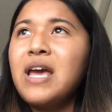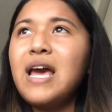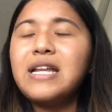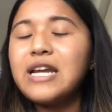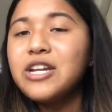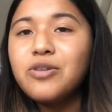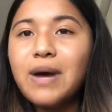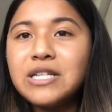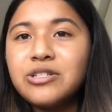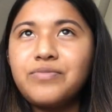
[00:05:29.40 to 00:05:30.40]
And getting your
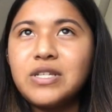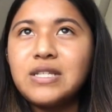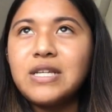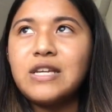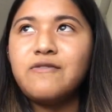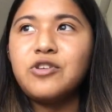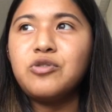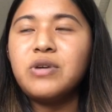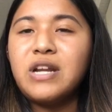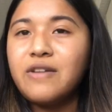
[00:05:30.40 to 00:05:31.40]
master's doesn't give
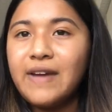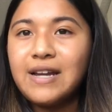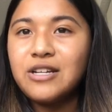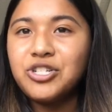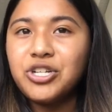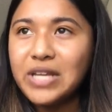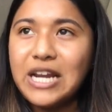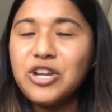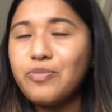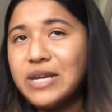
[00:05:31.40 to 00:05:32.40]
you an advantage of
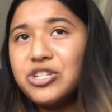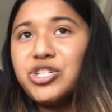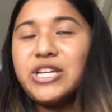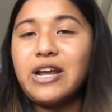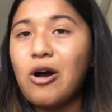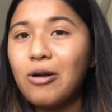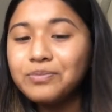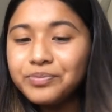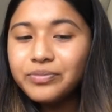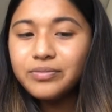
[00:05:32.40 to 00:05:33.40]
getting your PhD at all.
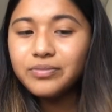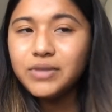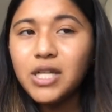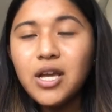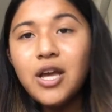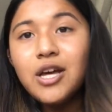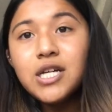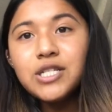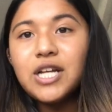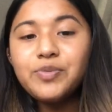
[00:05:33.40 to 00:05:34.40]

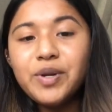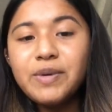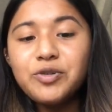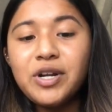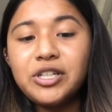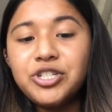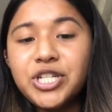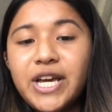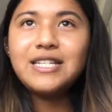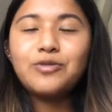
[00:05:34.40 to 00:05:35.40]
So that's pretty much what I learned
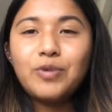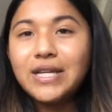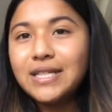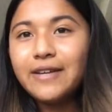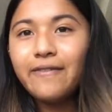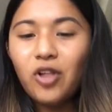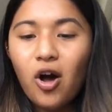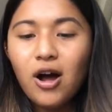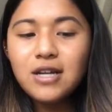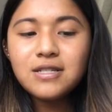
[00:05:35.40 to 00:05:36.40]
today. These weekly
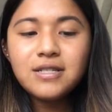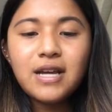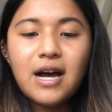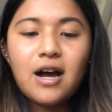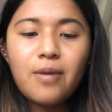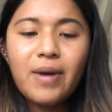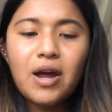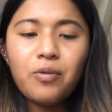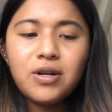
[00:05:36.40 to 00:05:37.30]
vlogs, I